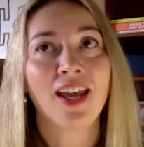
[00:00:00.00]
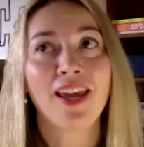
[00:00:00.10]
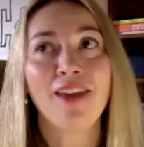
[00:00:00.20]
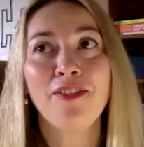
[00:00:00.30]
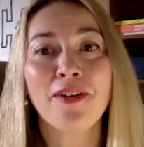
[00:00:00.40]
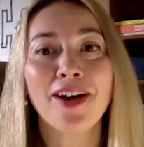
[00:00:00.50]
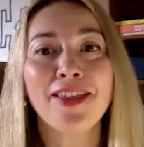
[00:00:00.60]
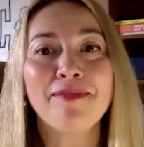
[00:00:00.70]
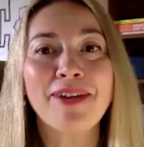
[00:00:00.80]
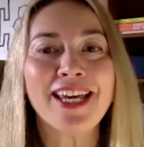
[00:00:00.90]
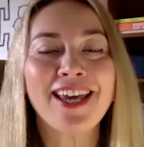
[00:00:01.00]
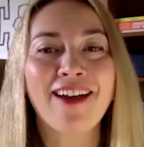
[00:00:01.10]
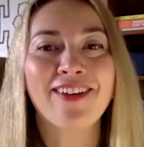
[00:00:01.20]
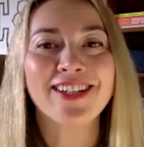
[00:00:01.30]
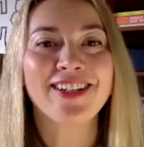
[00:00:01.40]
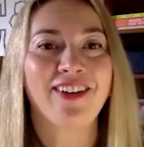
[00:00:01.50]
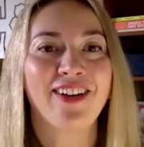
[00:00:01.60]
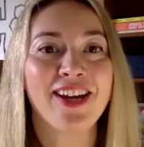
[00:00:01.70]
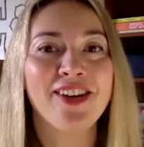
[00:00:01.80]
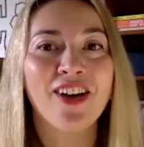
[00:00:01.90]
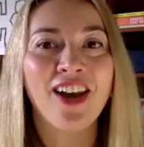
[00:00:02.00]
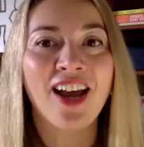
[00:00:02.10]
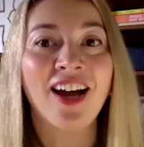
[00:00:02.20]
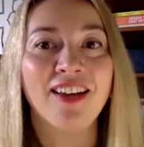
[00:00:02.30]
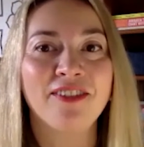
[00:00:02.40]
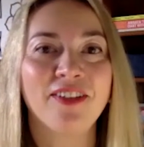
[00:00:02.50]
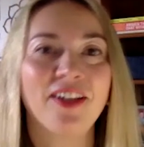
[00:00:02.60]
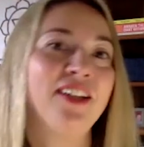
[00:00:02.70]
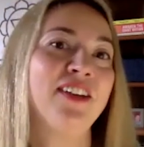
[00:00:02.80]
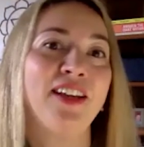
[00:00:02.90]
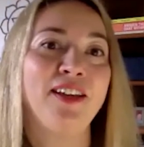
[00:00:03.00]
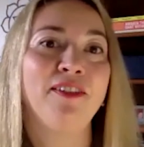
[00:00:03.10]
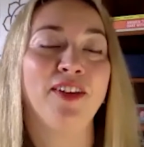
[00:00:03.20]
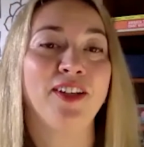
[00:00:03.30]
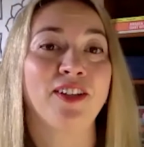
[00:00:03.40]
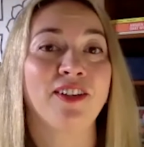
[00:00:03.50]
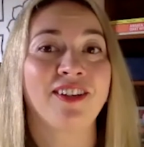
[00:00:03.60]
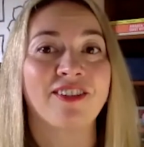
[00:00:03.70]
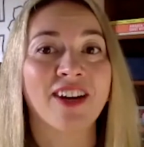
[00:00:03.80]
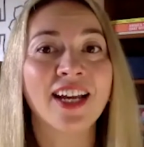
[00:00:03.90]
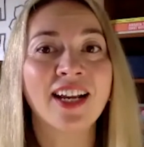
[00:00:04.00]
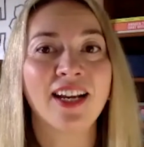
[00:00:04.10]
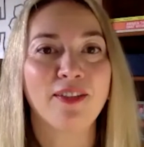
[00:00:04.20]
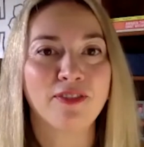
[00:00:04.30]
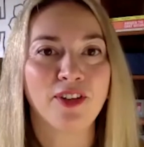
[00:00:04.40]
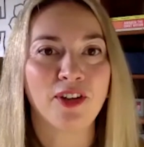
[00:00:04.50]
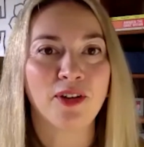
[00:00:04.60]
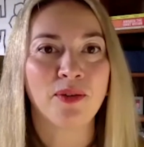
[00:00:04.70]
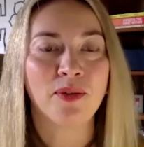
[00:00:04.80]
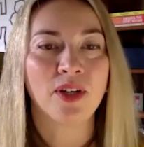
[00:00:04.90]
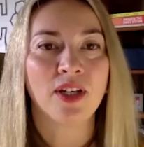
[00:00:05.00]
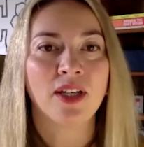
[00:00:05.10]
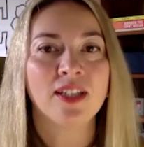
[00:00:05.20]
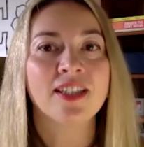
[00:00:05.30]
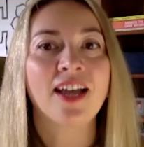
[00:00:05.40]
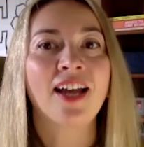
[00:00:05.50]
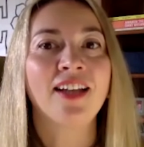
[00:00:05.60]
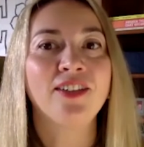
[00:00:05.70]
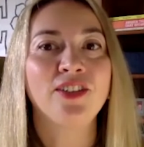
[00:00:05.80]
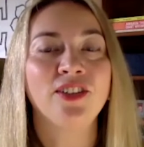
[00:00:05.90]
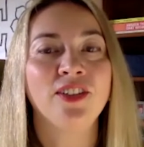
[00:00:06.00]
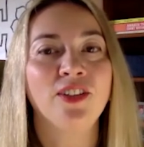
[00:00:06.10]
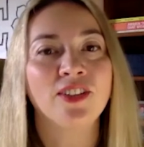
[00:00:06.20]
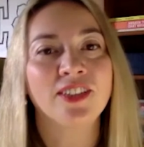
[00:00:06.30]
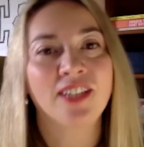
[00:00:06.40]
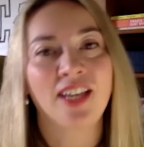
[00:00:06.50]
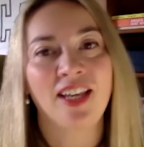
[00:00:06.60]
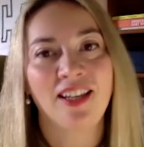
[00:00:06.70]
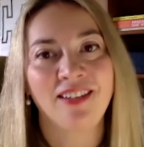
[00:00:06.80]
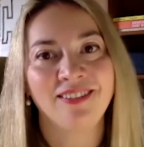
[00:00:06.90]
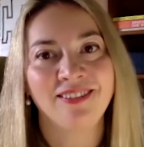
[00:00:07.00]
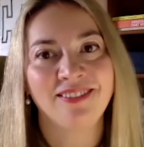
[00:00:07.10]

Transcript: if you are the main character in your life and you leave it correctly for you, silence should not scare you.